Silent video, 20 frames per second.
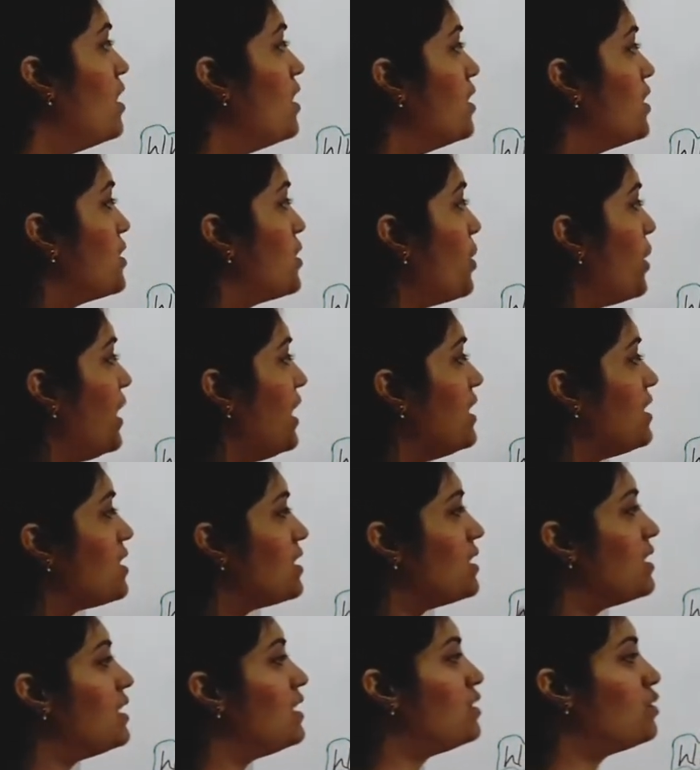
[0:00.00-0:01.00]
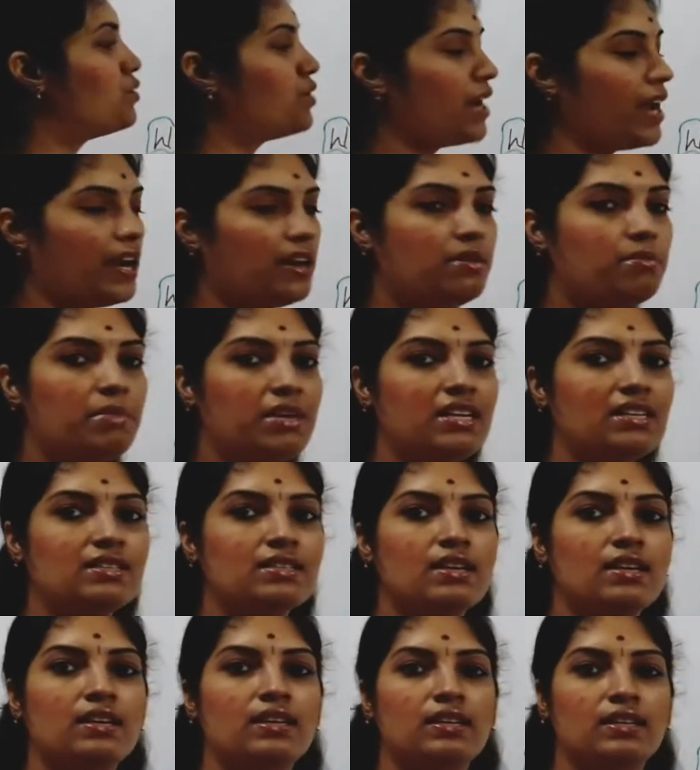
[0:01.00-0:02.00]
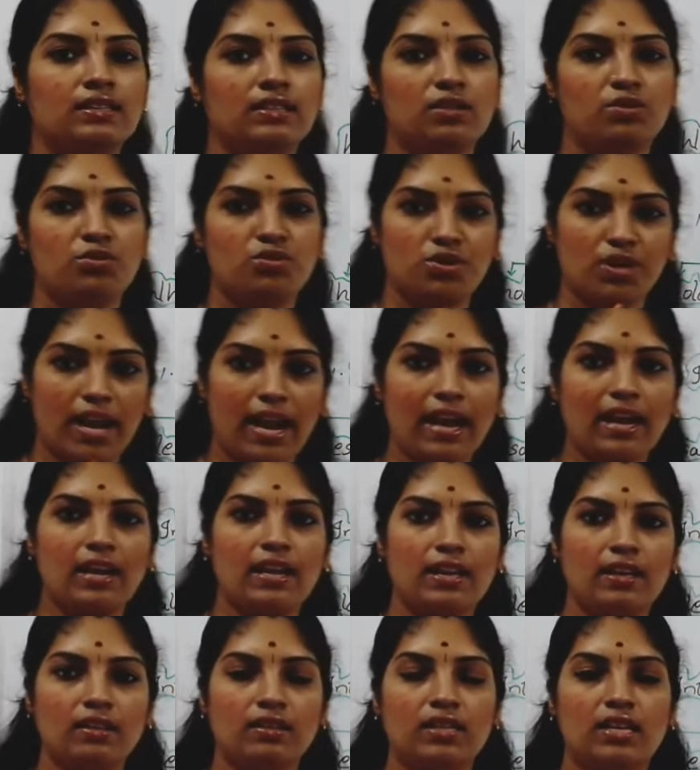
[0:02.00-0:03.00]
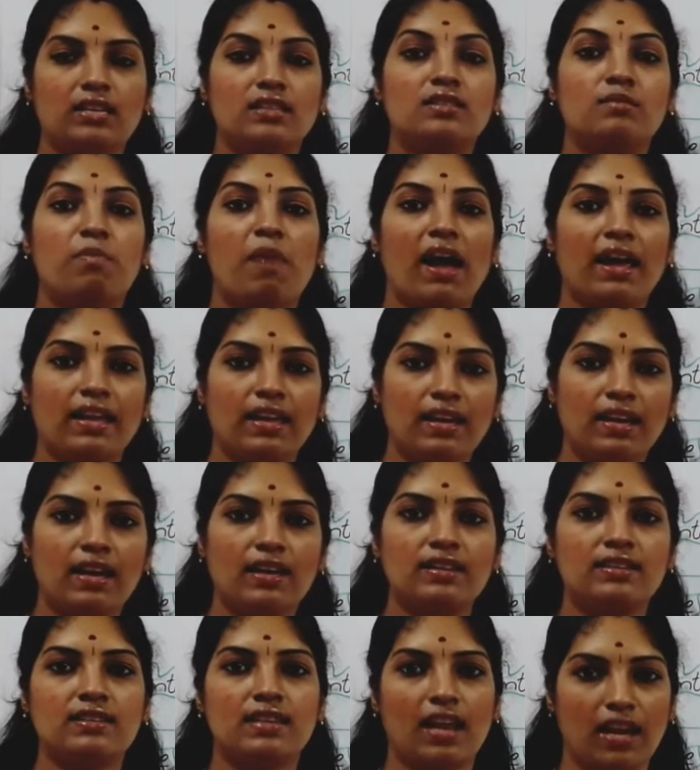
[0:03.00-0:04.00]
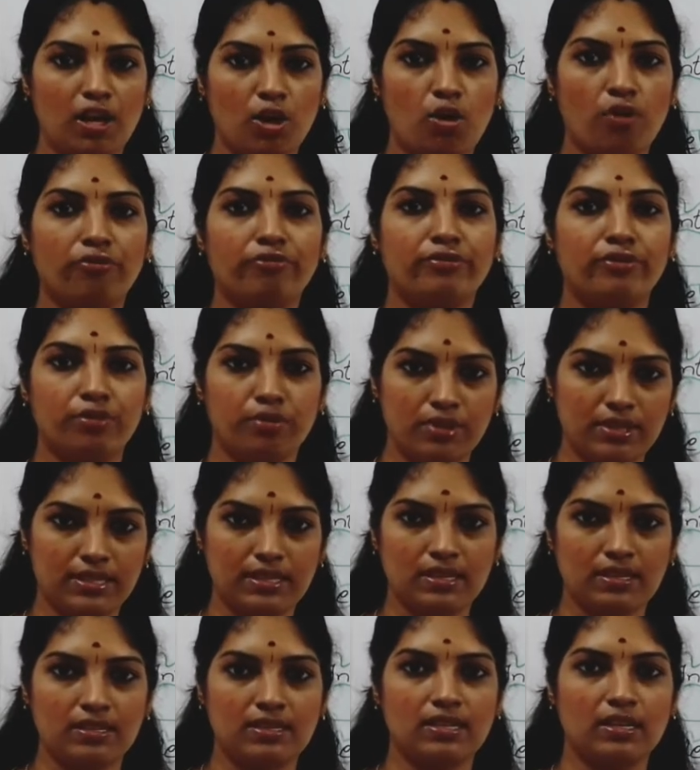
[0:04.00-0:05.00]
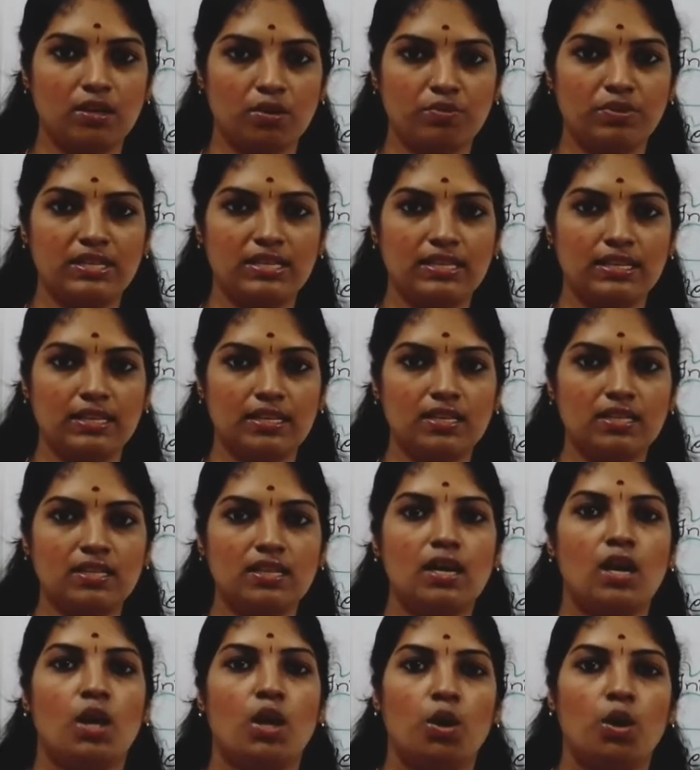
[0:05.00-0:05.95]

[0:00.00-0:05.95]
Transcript: So, internal trade means the trading, that is buying and selling of goods and services,